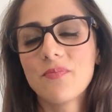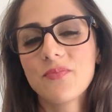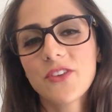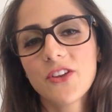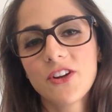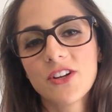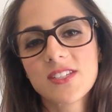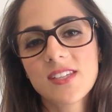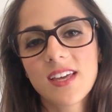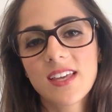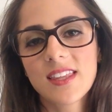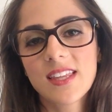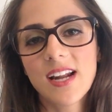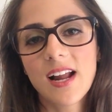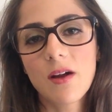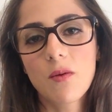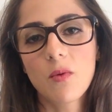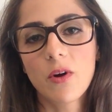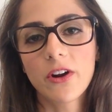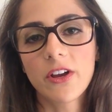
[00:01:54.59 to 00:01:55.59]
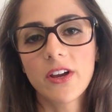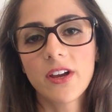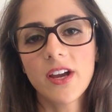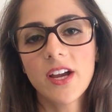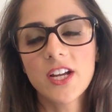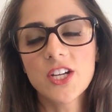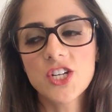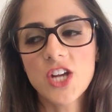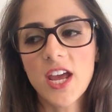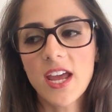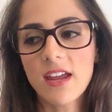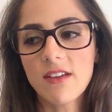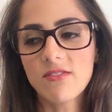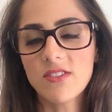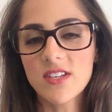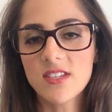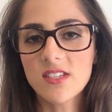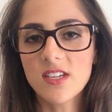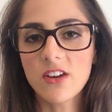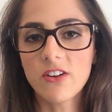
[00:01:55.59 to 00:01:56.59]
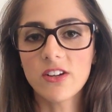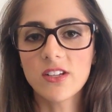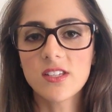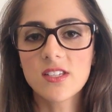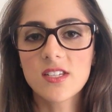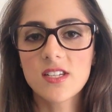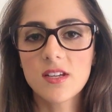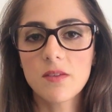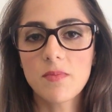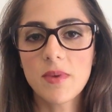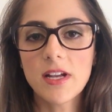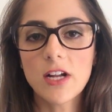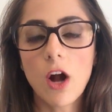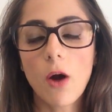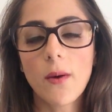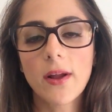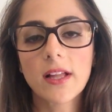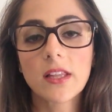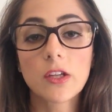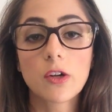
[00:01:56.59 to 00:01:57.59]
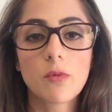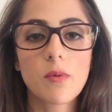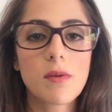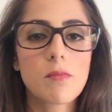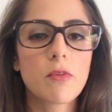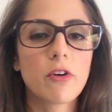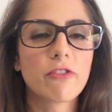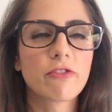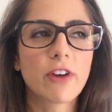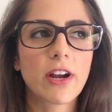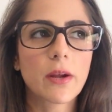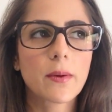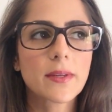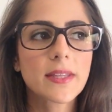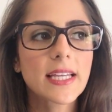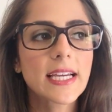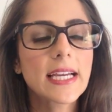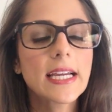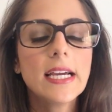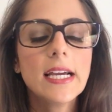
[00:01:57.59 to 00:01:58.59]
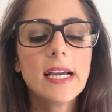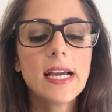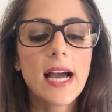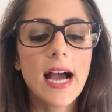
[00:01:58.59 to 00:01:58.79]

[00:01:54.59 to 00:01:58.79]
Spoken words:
you know, something that I want to achieve this year is to be going a little bit more frequently.